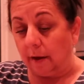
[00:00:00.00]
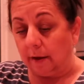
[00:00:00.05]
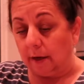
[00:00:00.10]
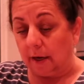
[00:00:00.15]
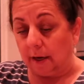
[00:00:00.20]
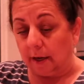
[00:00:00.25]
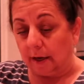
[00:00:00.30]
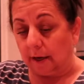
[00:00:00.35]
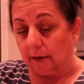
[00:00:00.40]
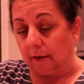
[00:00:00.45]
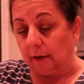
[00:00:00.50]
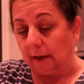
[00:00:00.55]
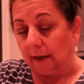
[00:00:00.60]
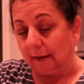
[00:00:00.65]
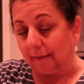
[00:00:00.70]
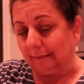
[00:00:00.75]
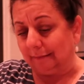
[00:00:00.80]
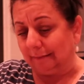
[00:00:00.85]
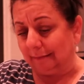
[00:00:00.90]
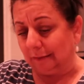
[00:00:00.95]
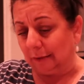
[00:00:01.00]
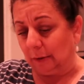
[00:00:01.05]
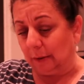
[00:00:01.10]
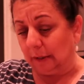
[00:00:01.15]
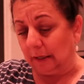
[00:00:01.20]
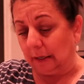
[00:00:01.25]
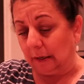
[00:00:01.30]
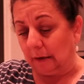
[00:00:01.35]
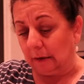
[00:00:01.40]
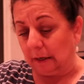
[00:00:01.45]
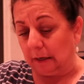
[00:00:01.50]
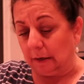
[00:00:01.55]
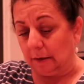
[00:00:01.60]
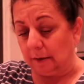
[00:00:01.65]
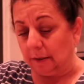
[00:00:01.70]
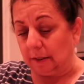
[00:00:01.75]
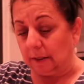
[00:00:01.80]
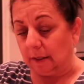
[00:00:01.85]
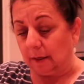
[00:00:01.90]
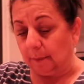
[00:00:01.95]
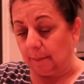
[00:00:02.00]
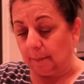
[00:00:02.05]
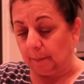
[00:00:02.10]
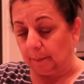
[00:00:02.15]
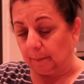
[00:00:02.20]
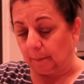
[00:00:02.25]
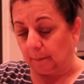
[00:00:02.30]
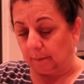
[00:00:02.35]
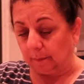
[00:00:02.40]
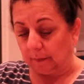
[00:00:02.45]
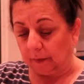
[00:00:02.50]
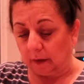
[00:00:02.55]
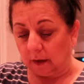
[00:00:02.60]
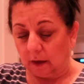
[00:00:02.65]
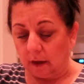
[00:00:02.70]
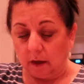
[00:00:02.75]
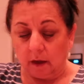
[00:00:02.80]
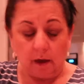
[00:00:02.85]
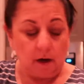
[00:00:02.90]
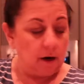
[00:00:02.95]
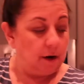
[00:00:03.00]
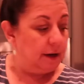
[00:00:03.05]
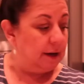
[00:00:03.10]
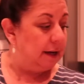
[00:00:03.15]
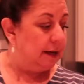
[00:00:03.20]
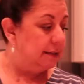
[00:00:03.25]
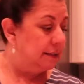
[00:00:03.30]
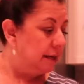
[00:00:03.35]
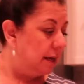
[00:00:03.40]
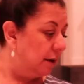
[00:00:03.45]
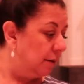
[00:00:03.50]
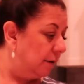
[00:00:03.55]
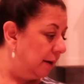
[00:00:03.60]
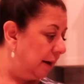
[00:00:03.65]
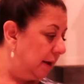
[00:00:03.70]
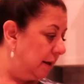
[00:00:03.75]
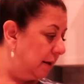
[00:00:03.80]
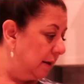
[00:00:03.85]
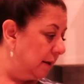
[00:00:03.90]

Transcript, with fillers: you know, like really gross. You guys hungry?